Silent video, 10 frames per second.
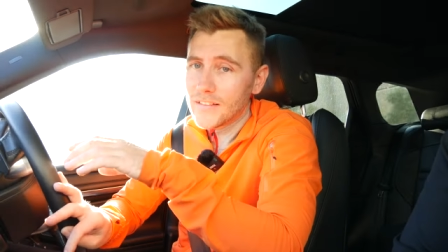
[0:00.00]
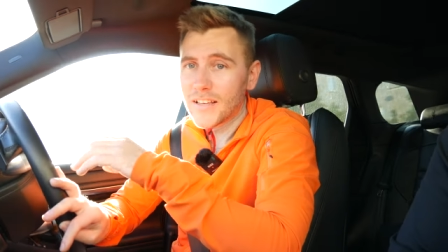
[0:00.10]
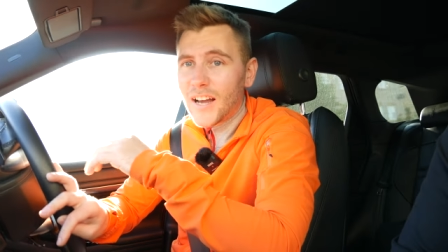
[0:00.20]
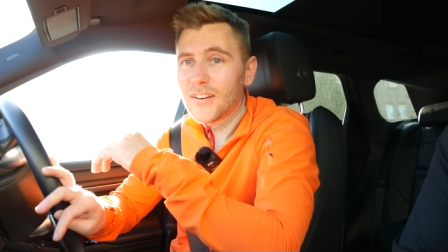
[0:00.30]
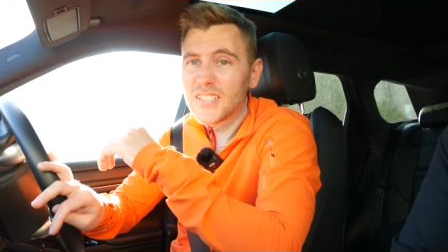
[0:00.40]
The
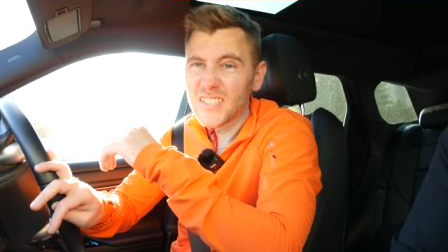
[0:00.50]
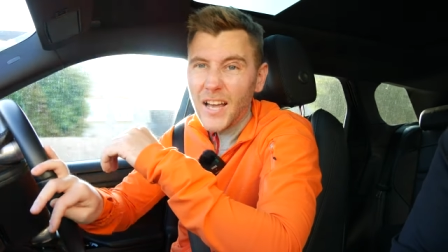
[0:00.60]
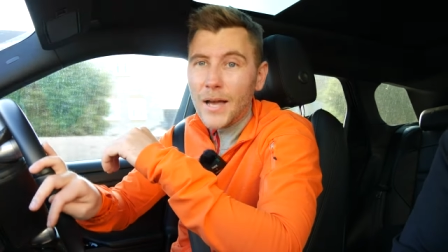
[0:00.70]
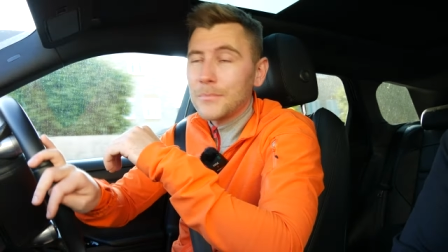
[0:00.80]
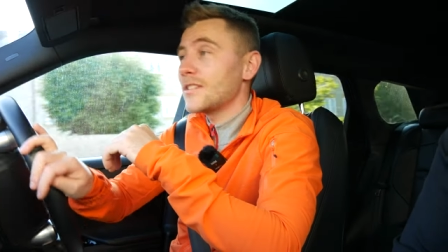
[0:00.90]
garage is
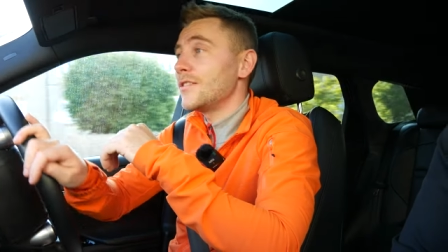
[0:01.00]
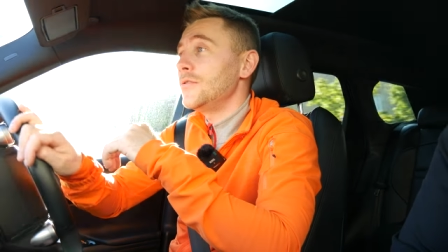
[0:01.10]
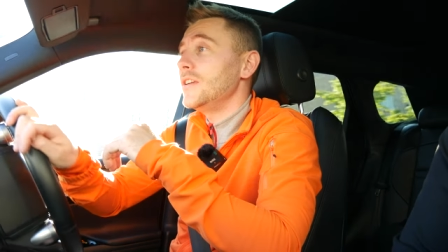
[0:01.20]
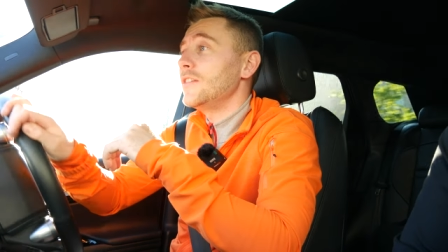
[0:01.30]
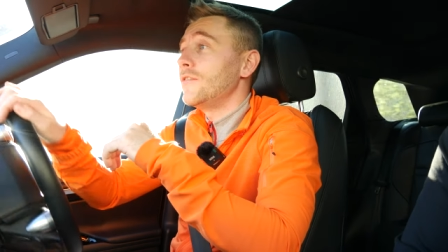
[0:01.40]

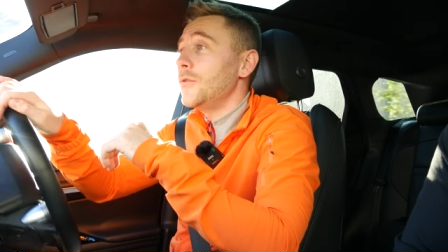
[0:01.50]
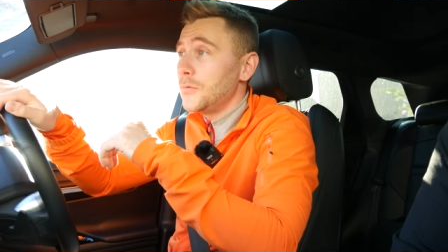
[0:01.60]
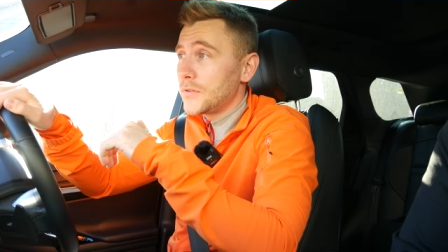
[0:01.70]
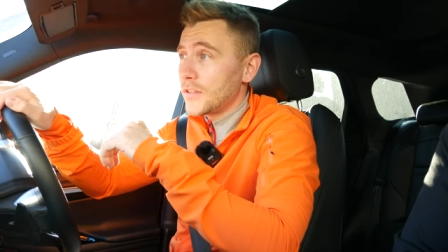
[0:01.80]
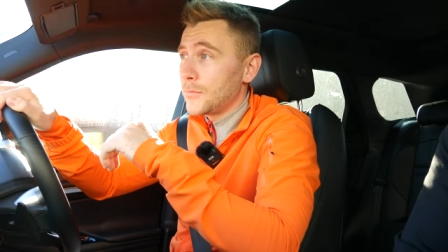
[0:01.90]
absolutely
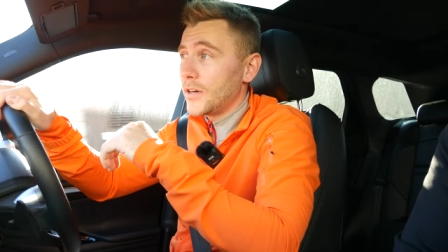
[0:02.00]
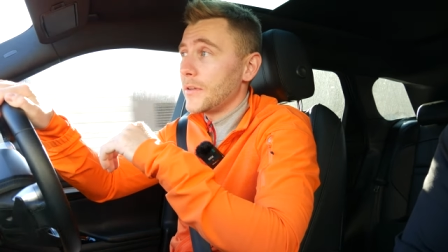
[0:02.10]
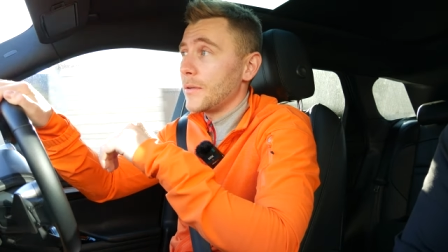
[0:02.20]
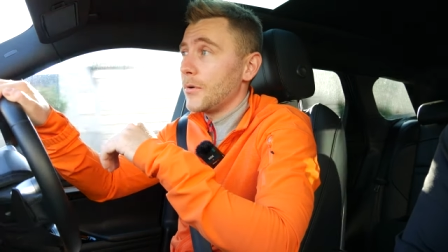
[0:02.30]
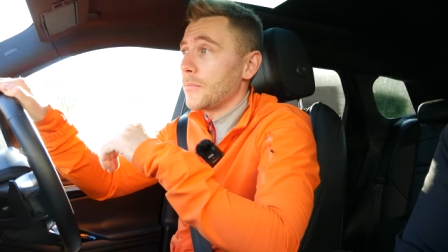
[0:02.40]
full to the brim
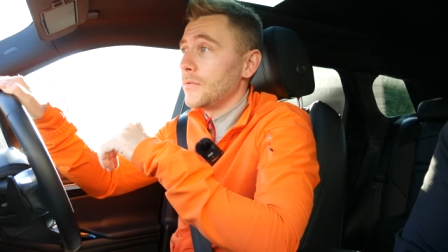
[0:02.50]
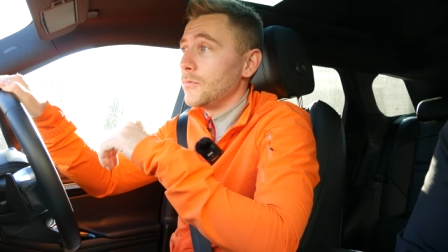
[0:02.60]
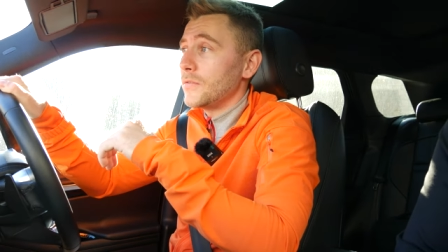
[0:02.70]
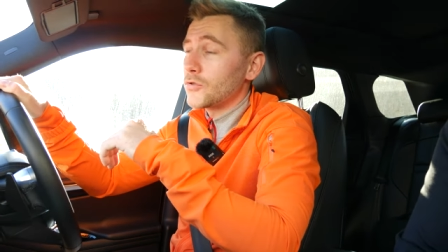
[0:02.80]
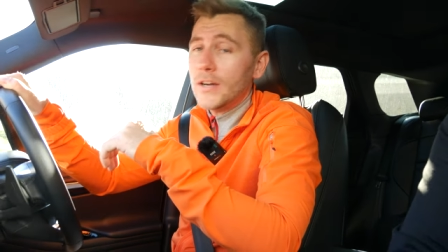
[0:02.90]
at the moment
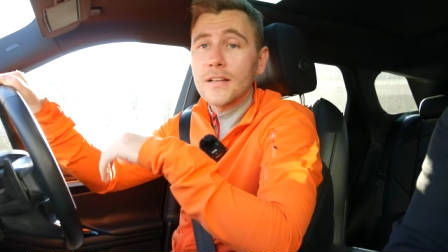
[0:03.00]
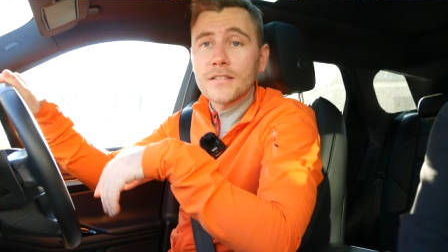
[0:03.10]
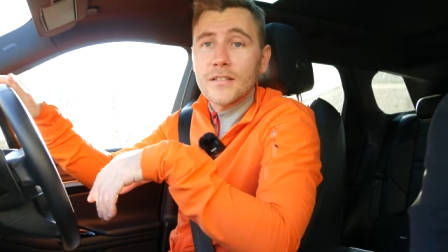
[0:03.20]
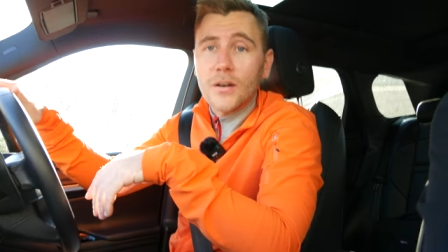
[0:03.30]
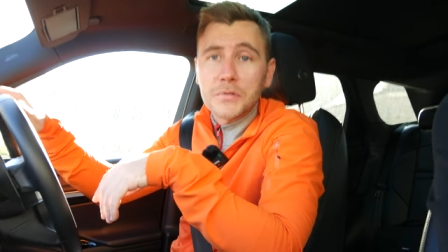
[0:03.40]
with
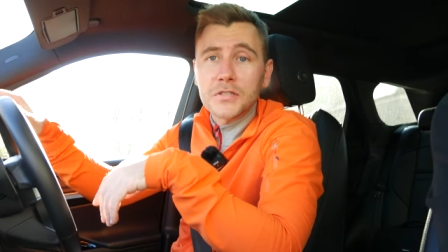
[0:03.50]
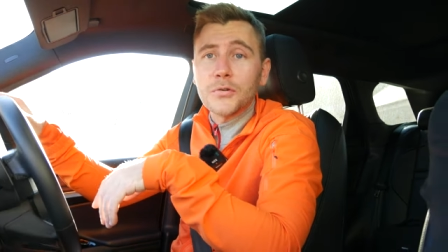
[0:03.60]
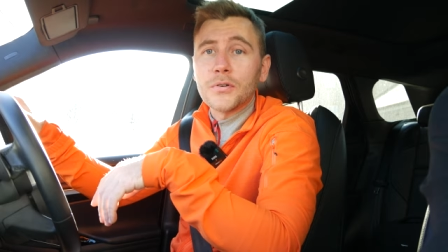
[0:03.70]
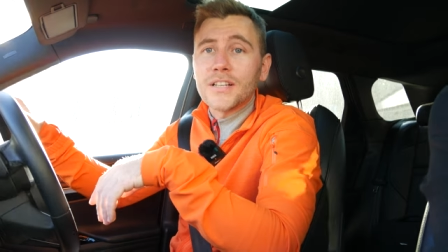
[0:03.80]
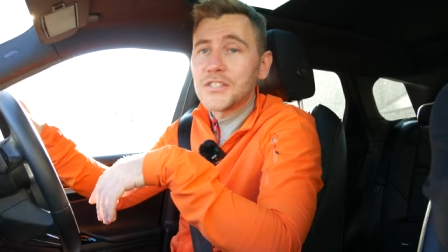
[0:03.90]
trailers that I'm
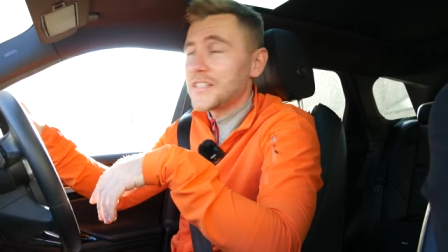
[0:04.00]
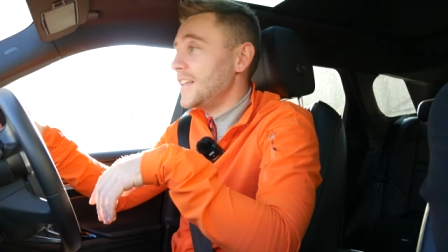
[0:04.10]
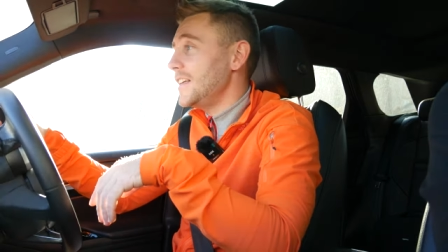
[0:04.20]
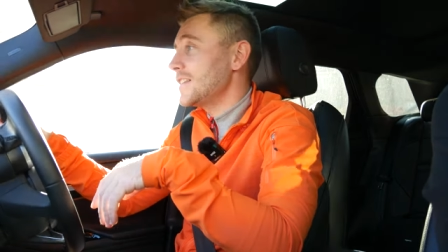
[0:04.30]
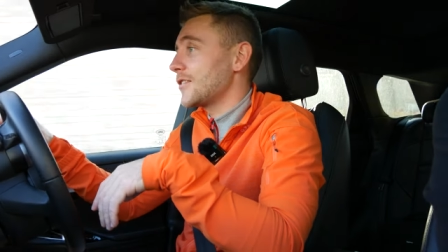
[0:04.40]
restoring and
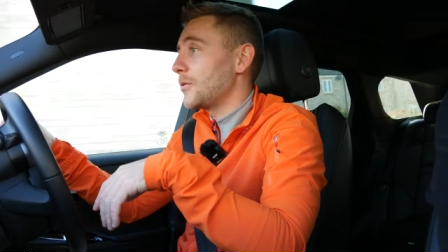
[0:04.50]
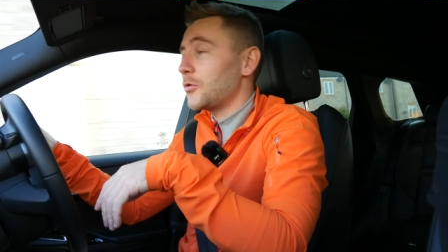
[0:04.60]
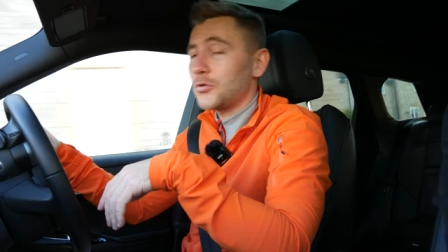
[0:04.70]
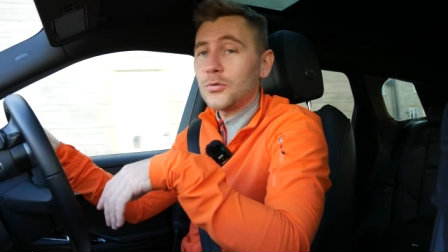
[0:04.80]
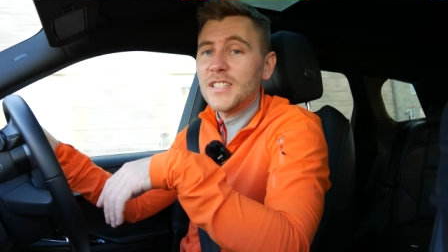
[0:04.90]
skis, so I'm
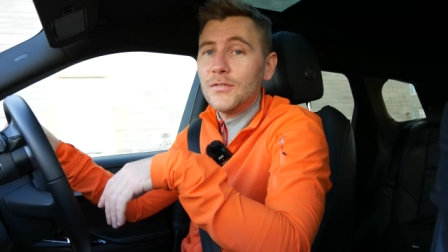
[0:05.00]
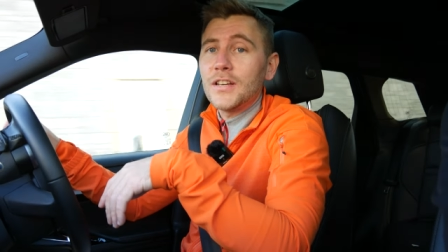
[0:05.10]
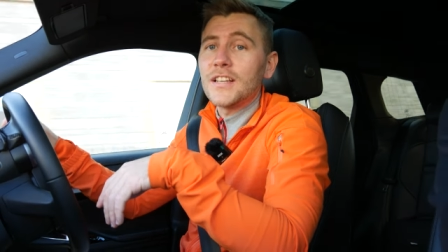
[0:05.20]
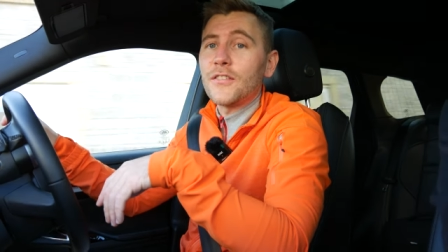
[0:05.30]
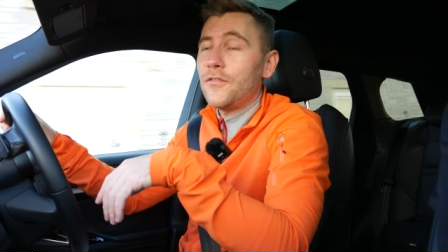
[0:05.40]
not sure it's
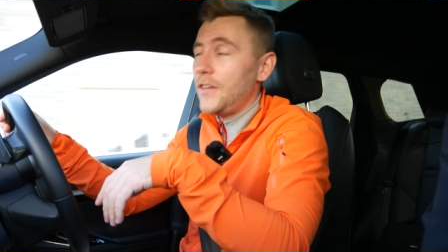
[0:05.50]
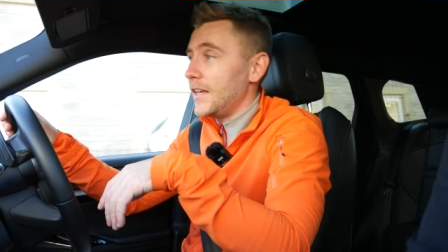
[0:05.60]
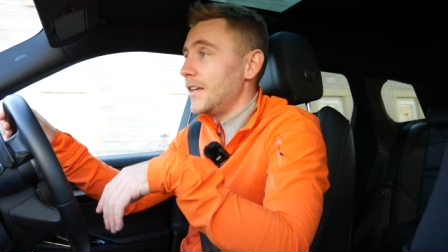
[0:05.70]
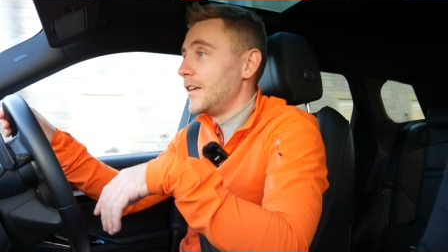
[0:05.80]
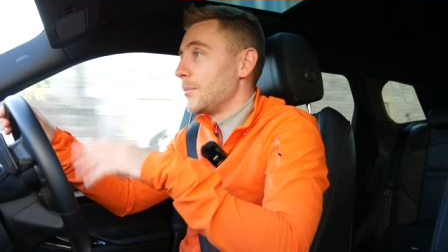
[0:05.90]
even gonna
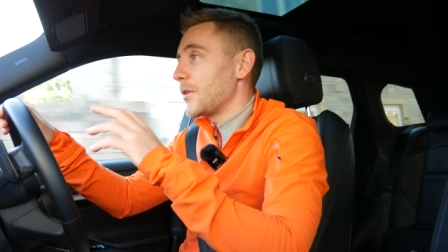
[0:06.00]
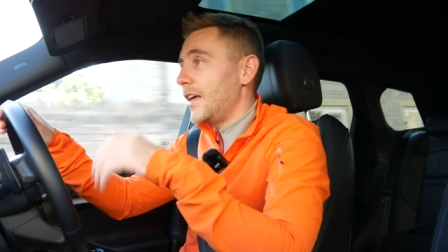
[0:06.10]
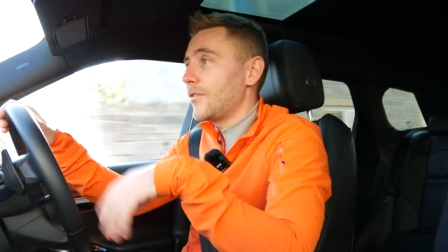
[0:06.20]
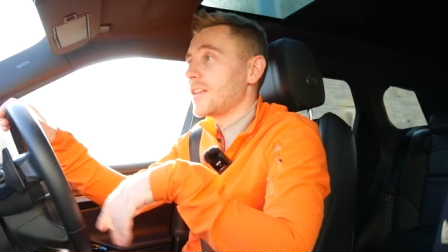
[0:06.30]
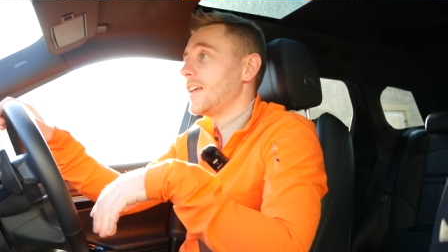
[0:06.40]
fit, but
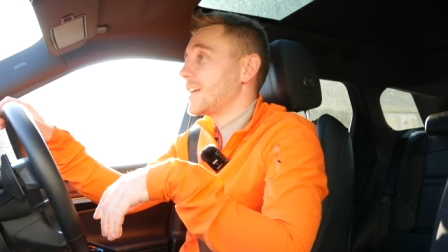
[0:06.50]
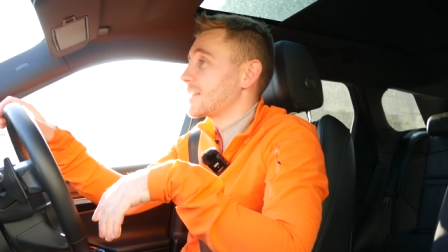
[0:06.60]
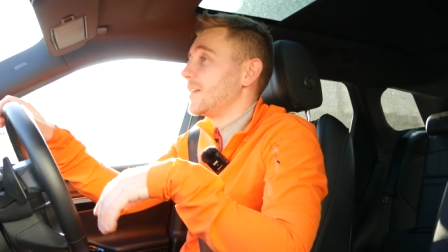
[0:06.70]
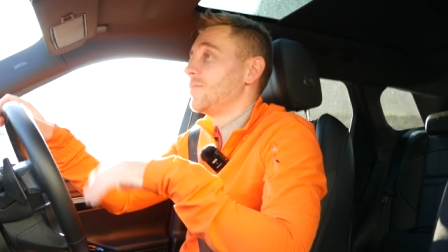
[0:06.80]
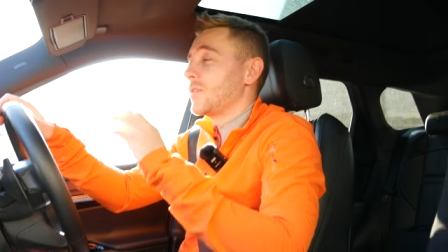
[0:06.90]
nevertheless,